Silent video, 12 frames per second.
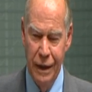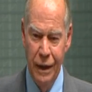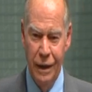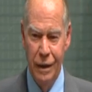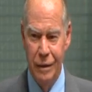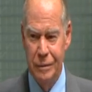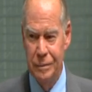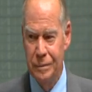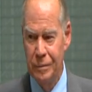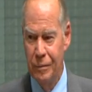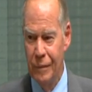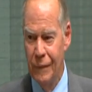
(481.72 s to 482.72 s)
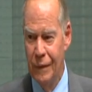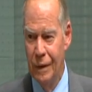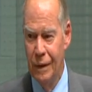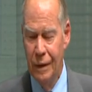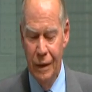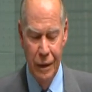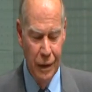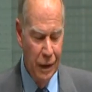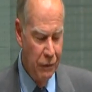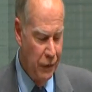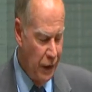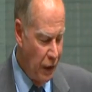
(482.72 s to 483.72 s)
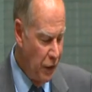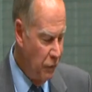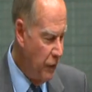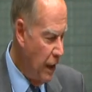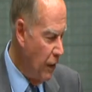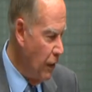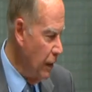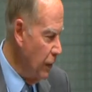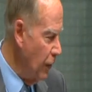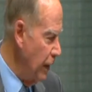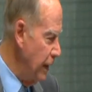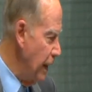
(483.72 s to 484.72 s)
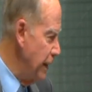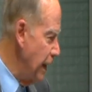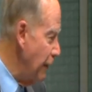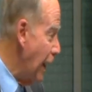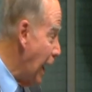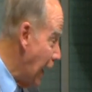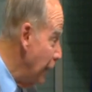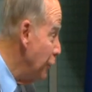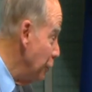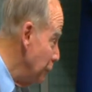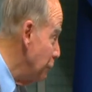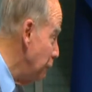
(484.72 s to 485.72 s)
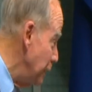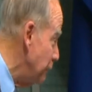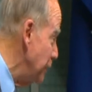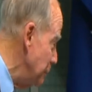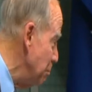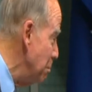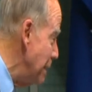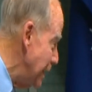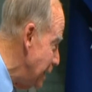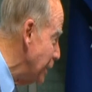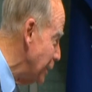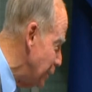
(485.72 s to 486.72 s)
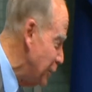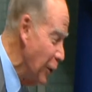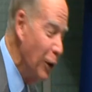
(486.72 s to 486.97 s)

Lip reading: here, even though you've now allotted another $150 million